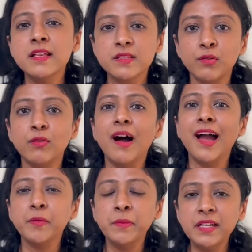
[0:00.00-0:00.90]
So
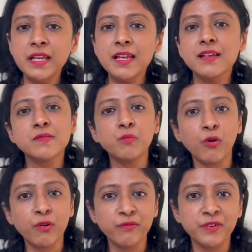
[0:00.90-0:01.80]
IBD is
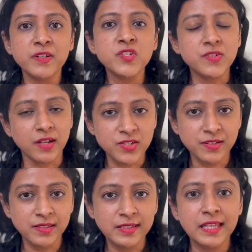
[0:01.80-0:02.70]
more of a
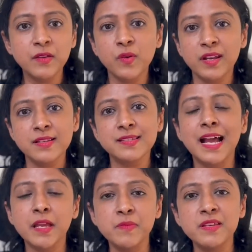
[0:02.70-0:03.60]
structural thing, whereas
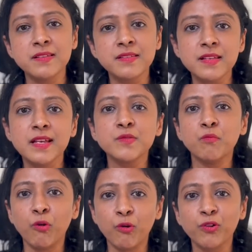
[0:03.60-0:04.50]
IBS is
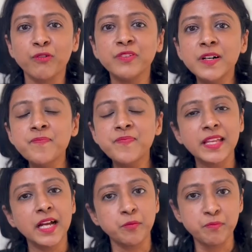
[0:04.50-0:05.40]
more of a
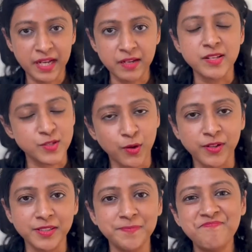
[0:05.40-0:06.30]
gut-brain
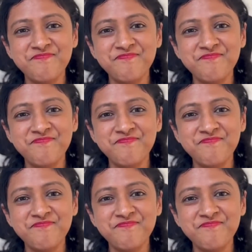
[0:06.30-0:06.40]
disorder.